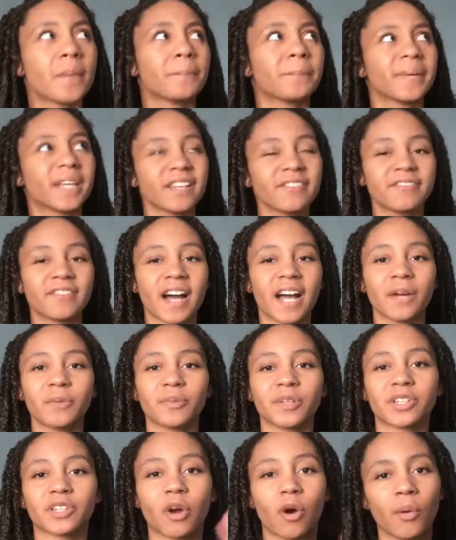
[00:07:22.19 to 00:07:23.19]
Be fine
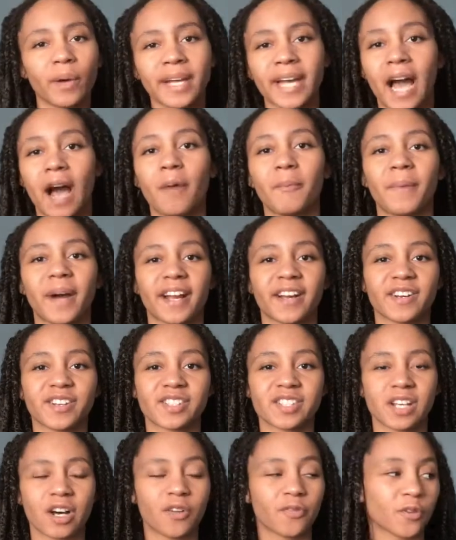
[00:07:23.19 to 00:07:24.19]
with going out by
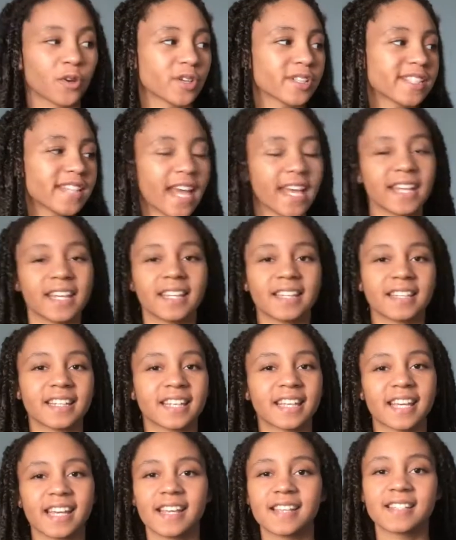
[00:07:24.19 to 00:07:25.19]
yourself or taking the
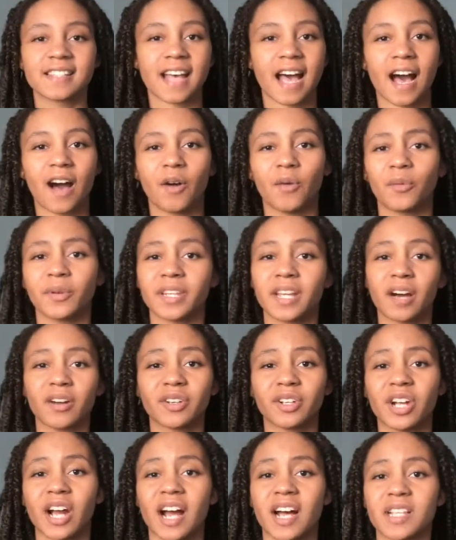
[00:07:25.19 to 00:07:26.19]
kids out without
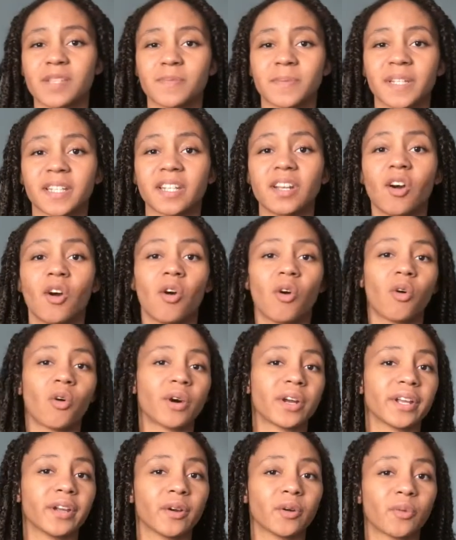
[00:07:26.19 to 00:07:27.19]
your husband
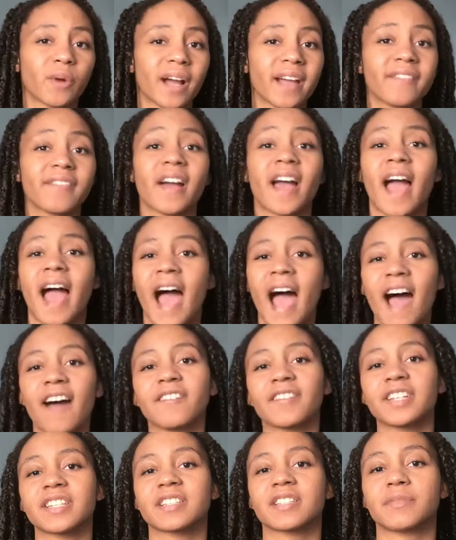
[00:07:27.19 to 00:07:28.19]
or your wife
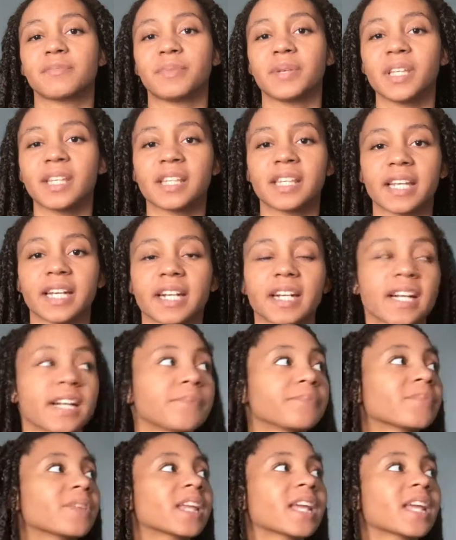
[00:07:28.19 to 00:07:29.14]
having to be there.